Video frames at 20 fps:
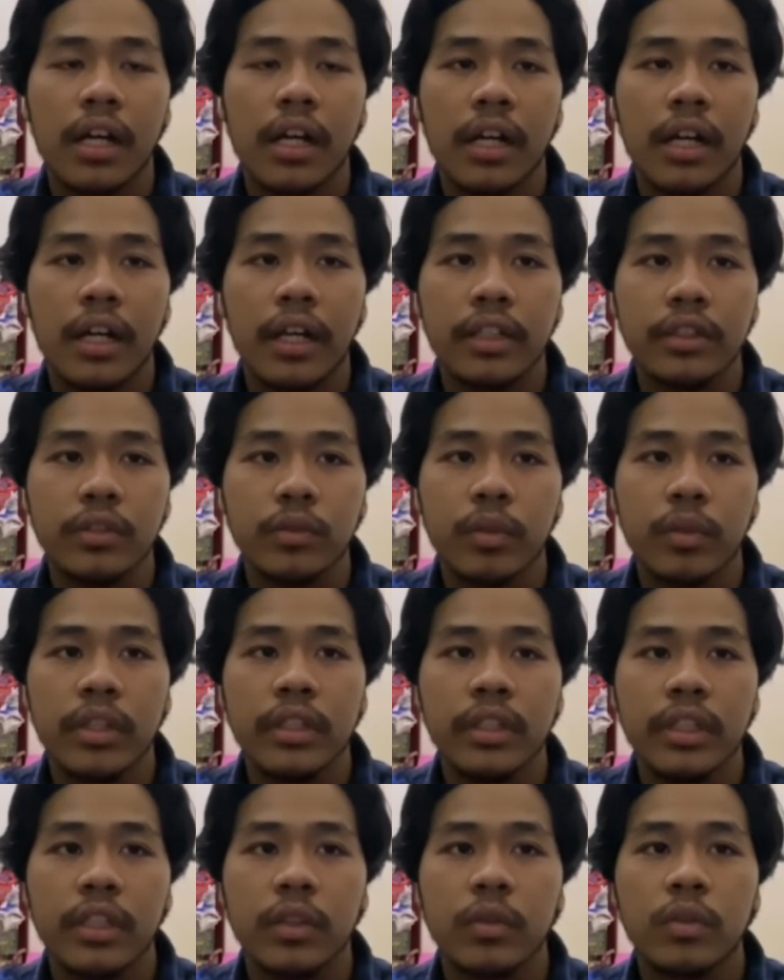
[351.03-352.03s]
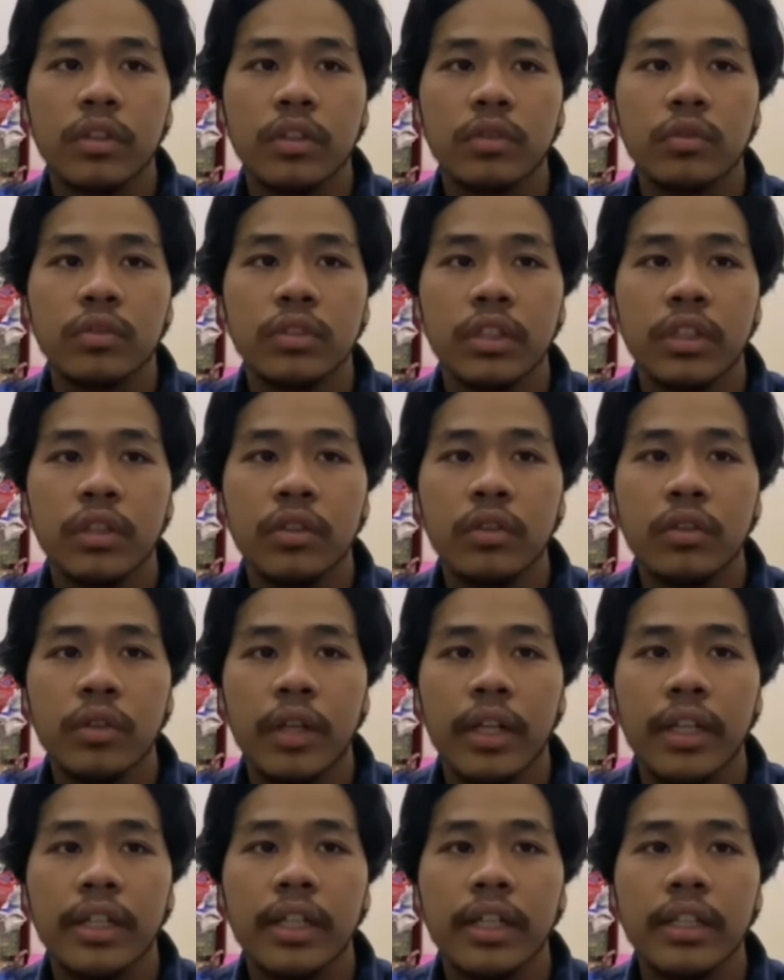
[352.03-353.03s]
x1 equal to 0
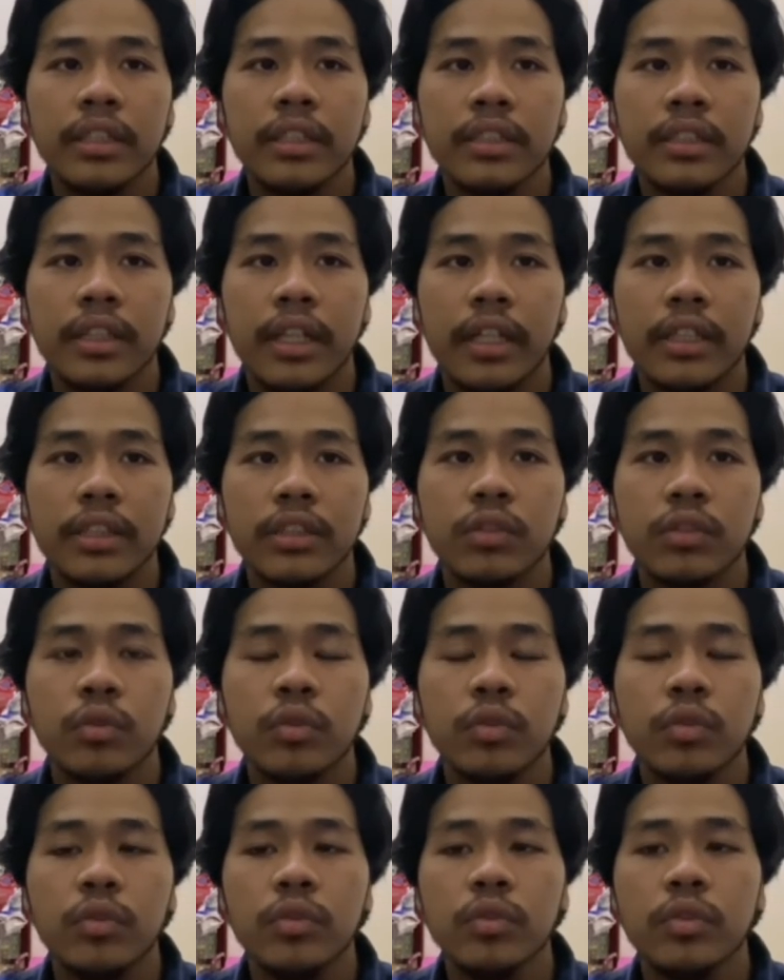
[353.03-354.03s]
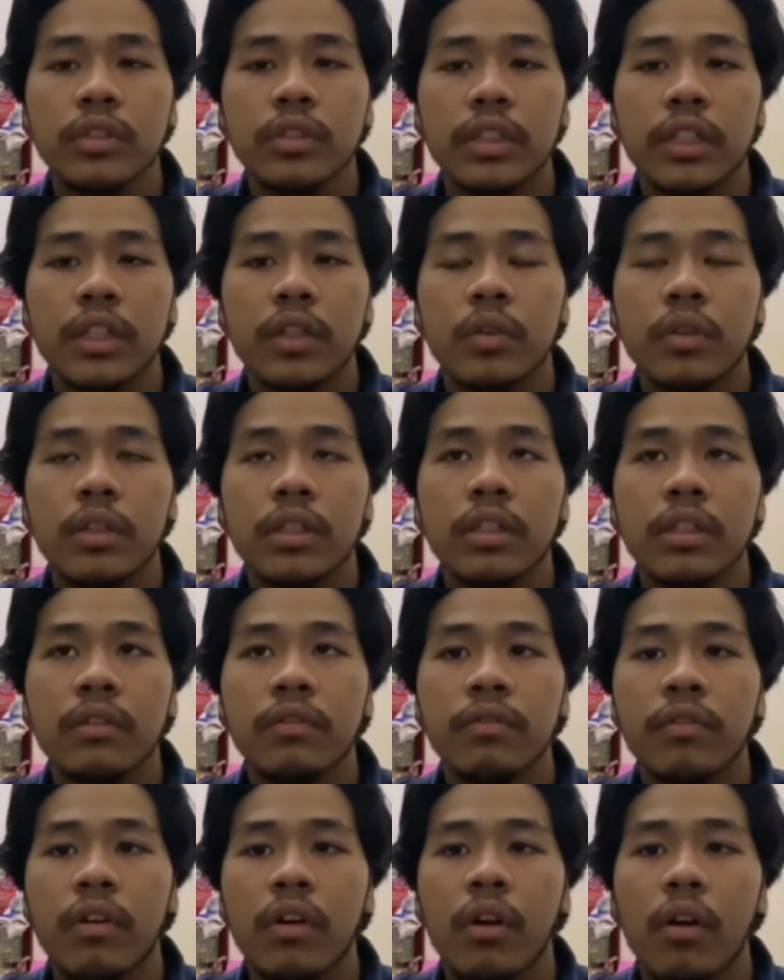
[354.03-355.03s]
and then x2 equal
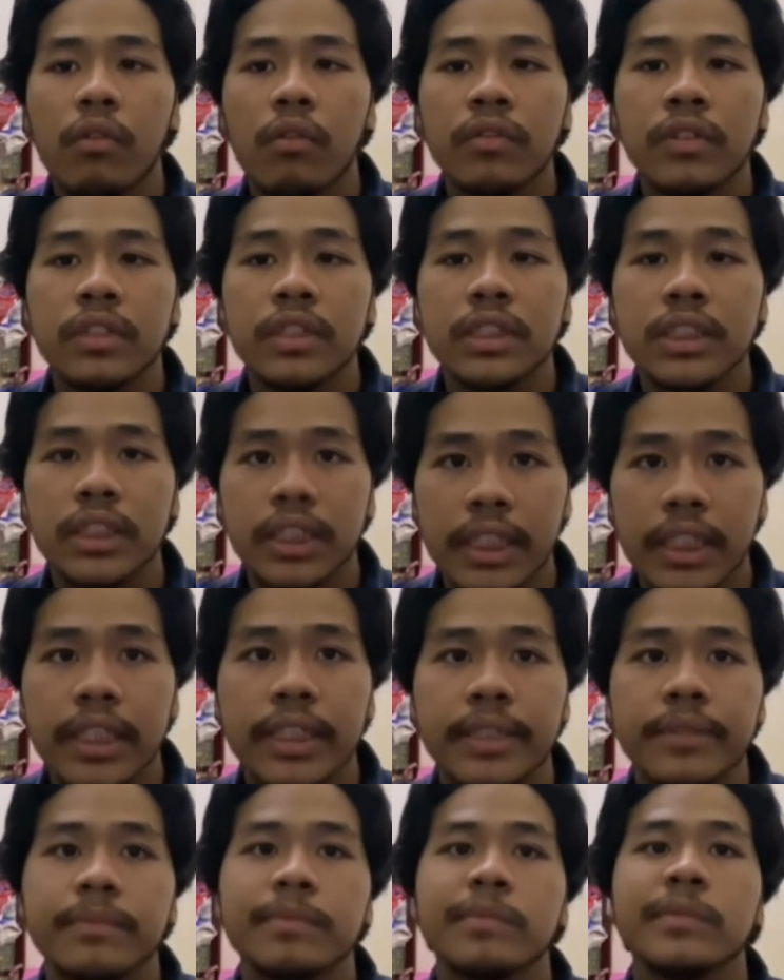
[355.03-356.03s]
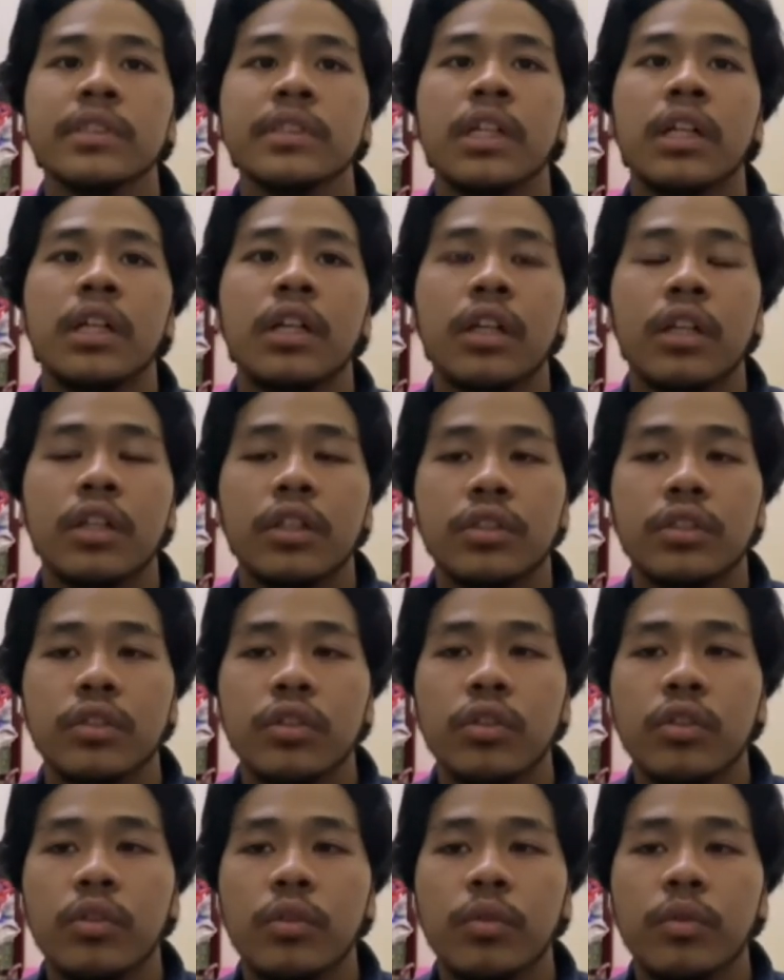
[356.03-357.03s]
4 over 3.
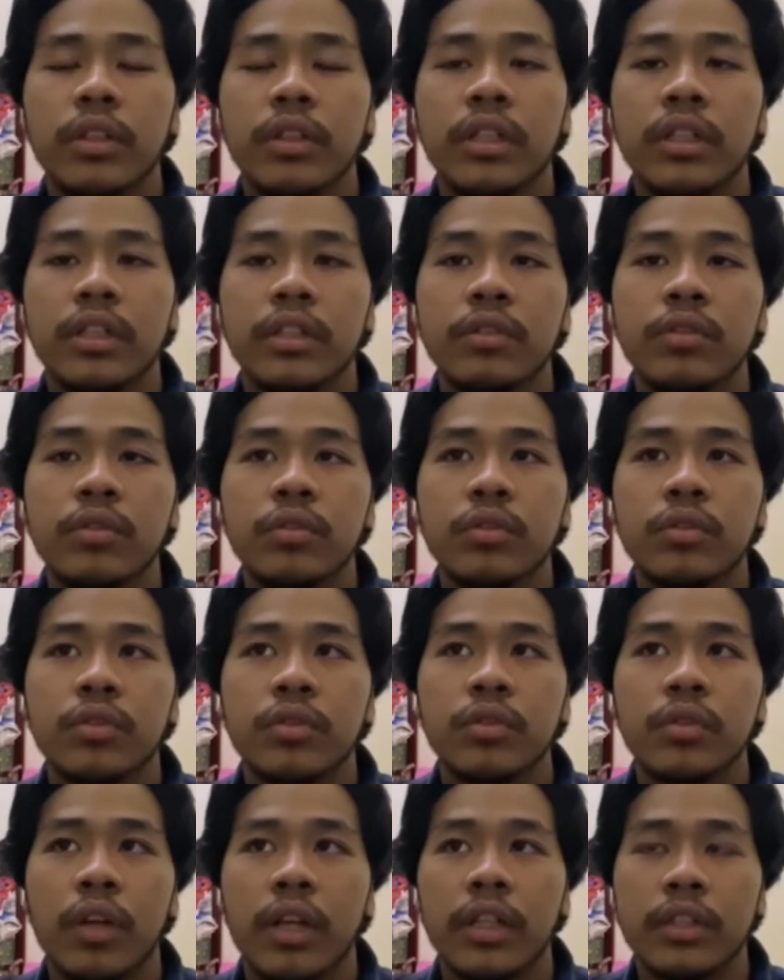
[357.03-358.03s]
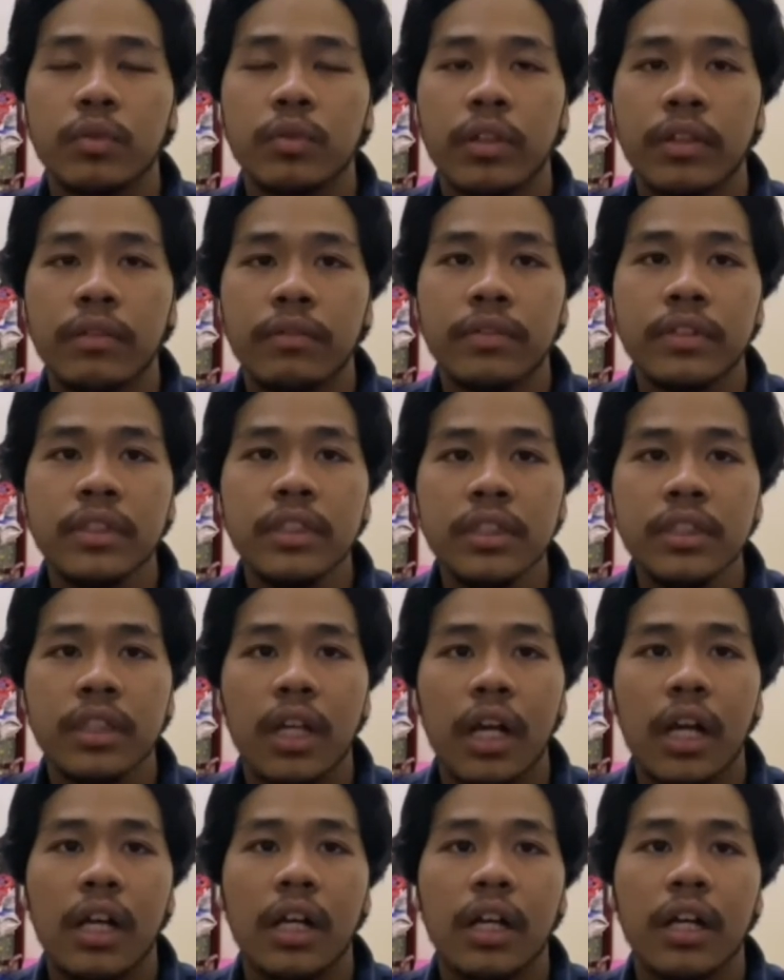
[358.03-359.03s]
So we do x1 first.
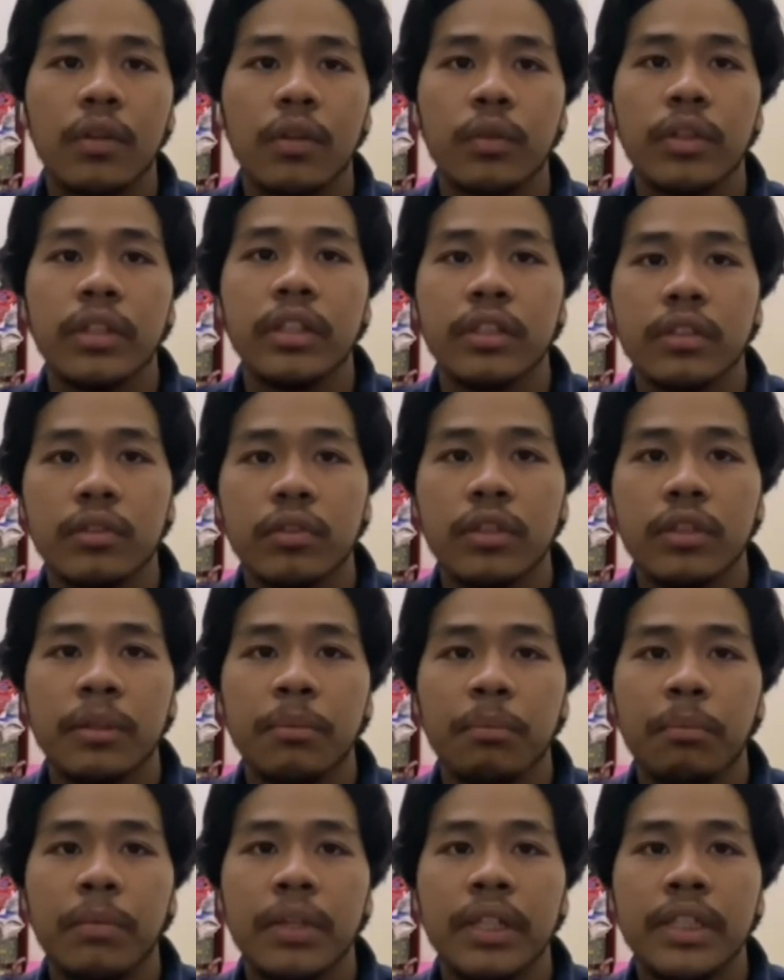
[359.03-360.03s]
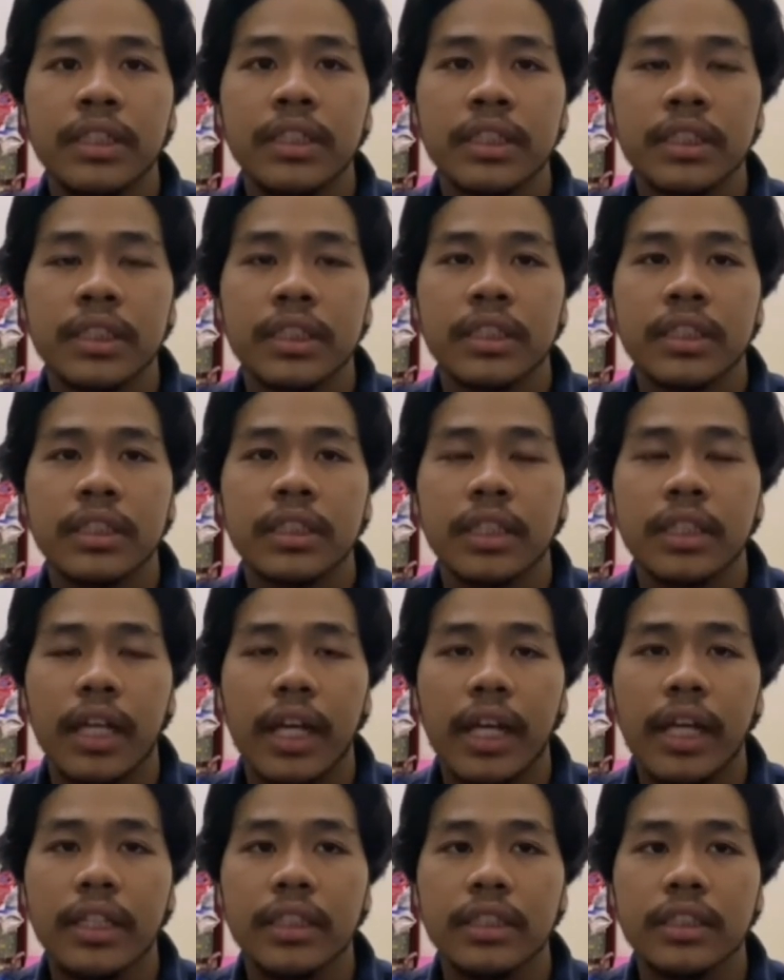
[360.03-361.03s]
We need to replace
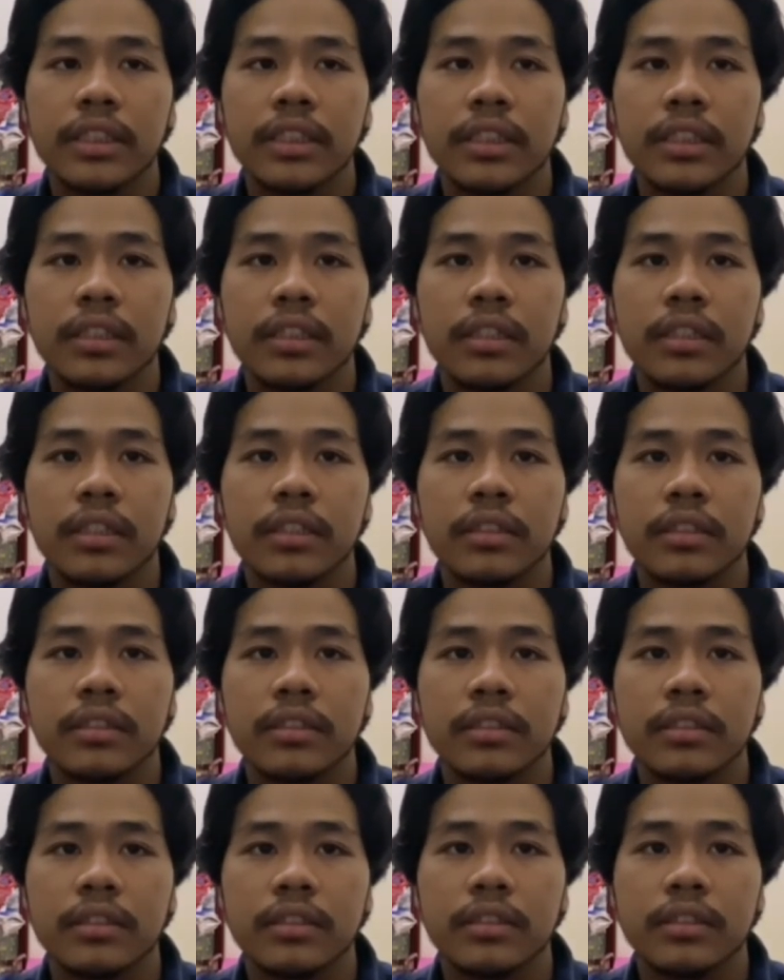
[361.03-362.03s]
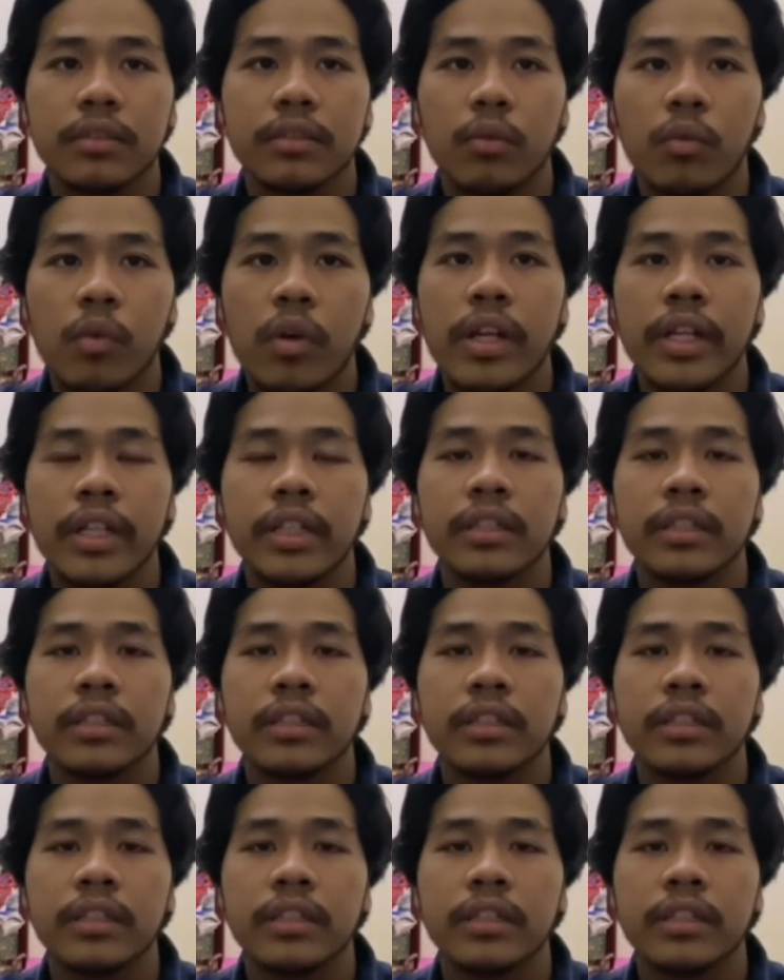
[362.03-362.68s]
x1